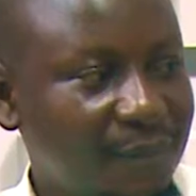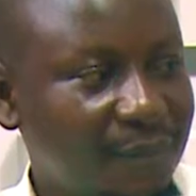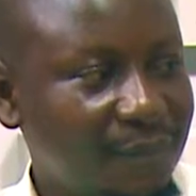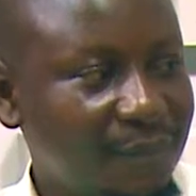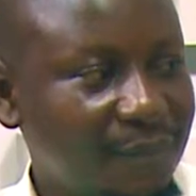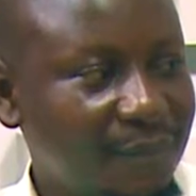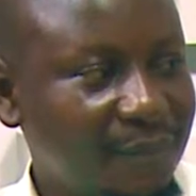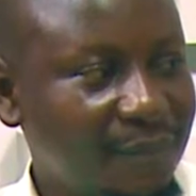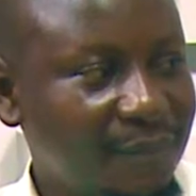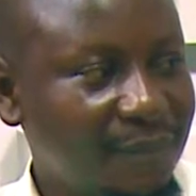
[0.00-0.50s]

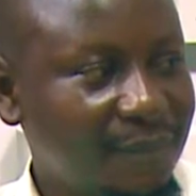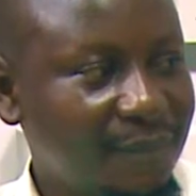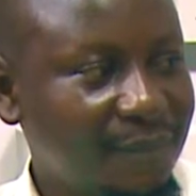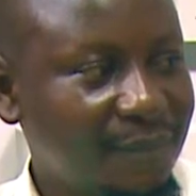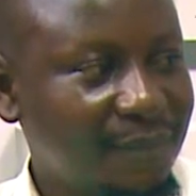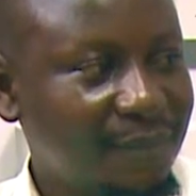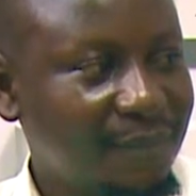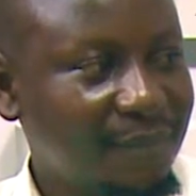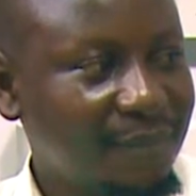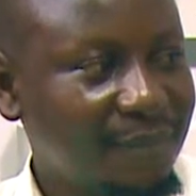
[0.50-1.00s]

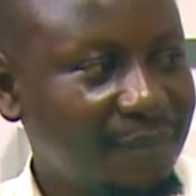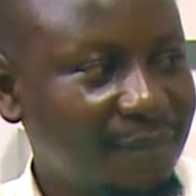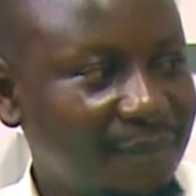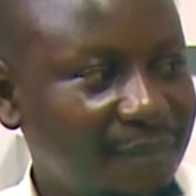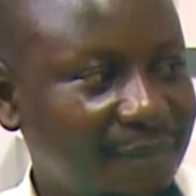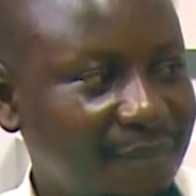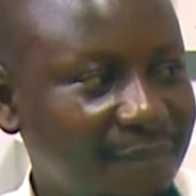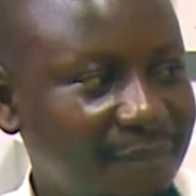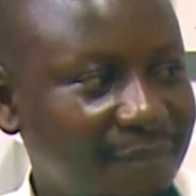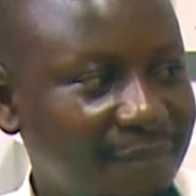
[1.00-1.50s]

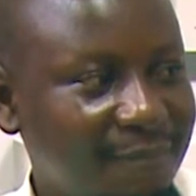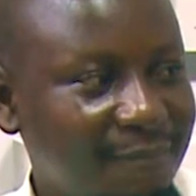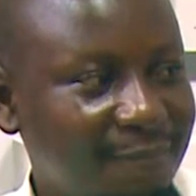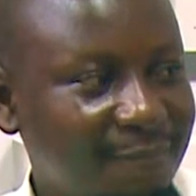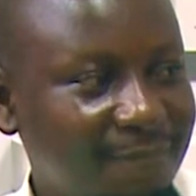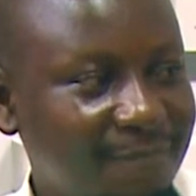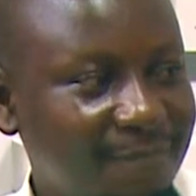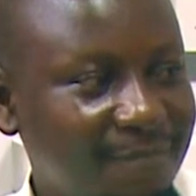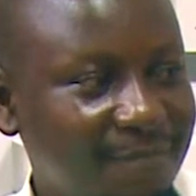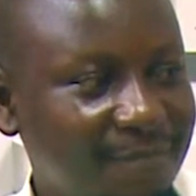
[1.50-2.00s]

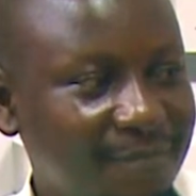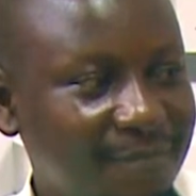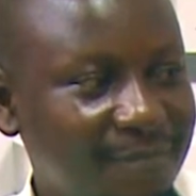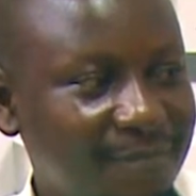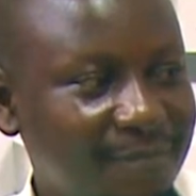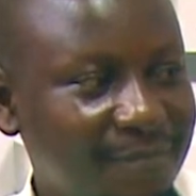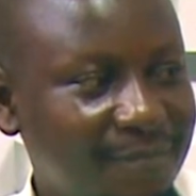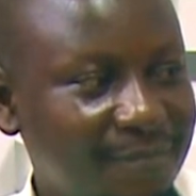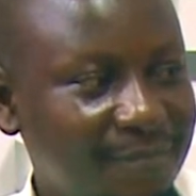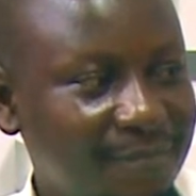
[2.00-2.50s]

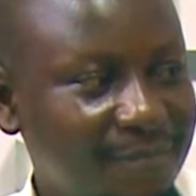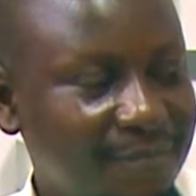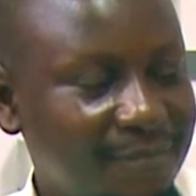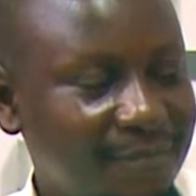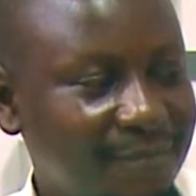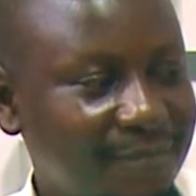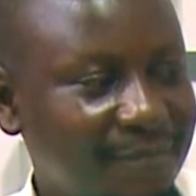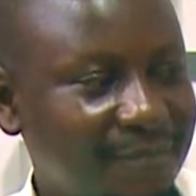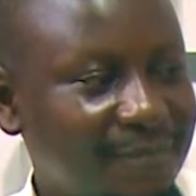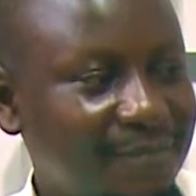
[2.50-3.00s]

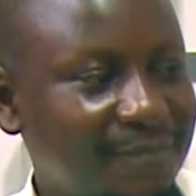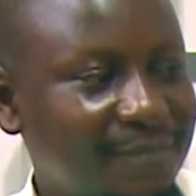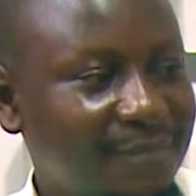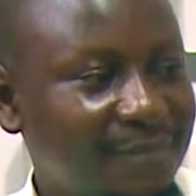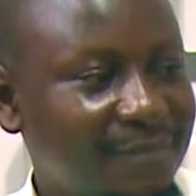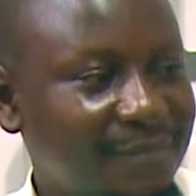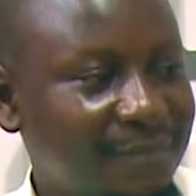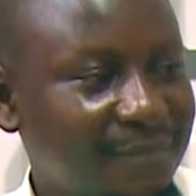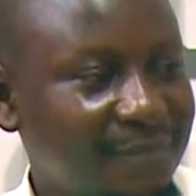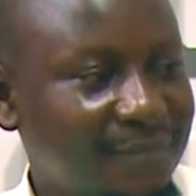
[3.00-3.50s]

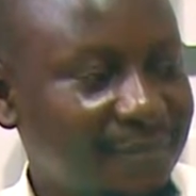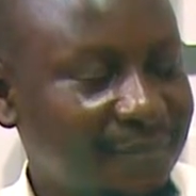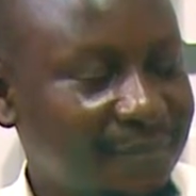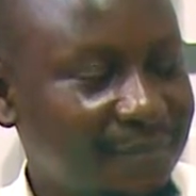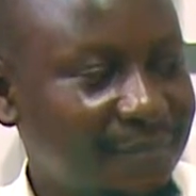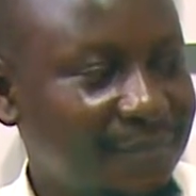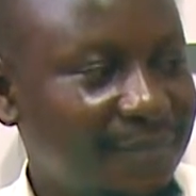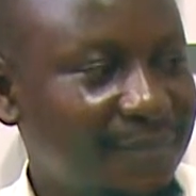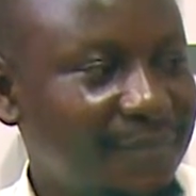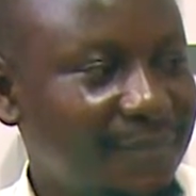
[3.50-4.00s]

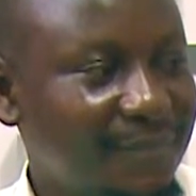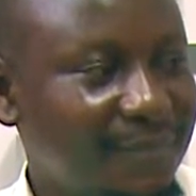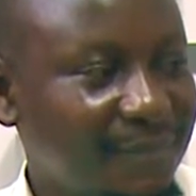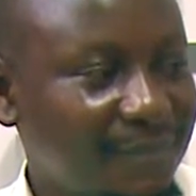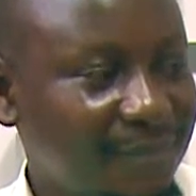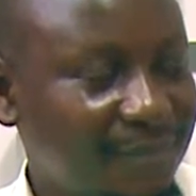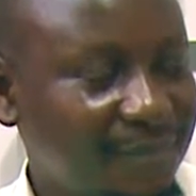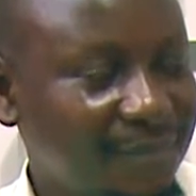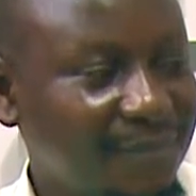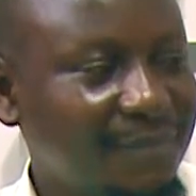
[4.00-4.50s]

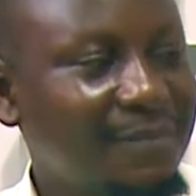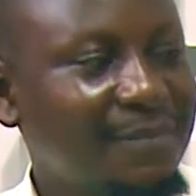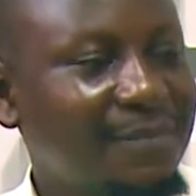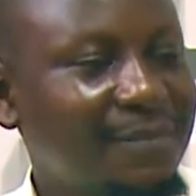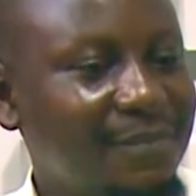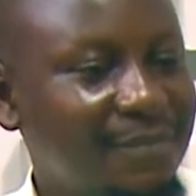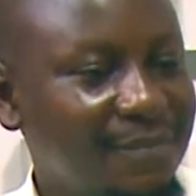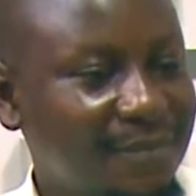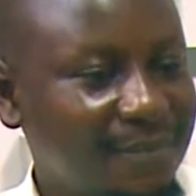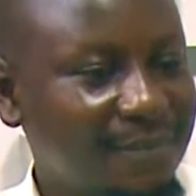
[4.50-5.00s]

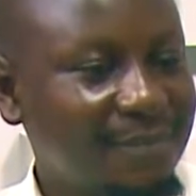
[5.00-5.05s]
[no speech]